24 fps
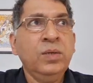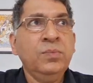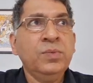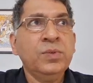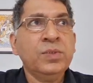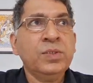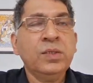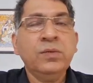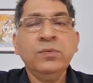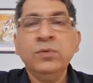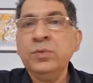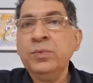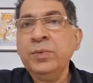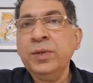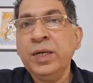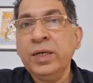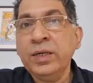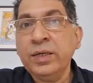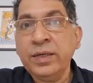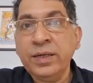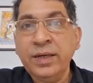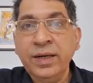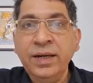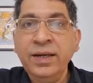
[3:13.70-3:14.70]
10% would be
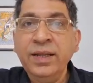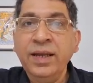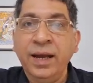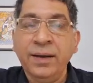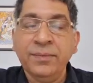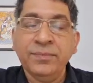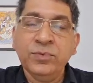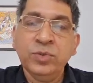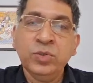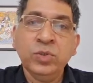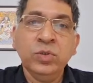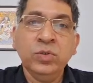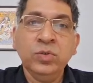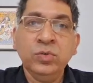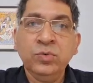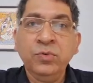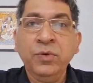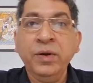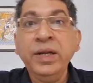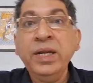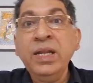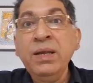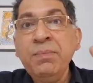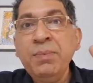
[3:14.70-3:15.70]
100, right? Yeah. So
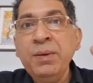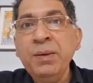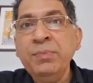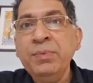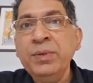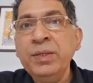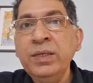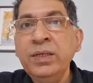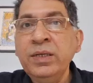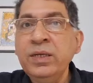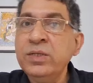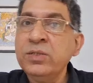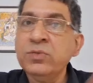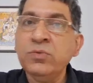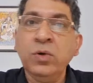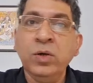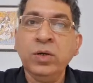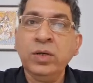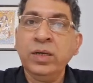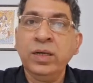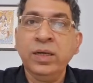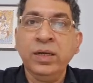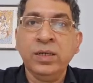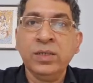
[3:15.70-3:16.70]
20 people is
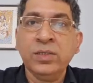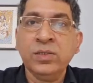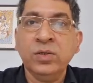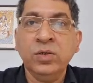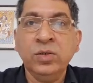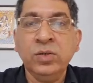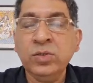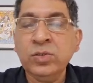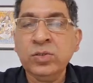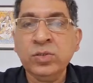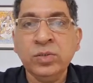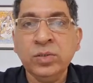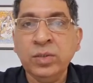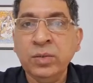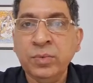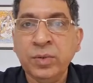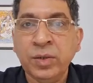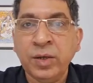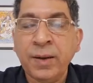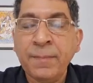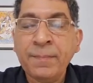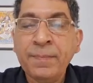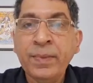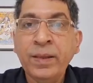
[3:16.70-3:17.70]
what it is going to show the
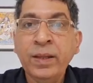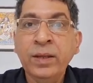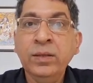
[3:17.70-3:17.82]
way.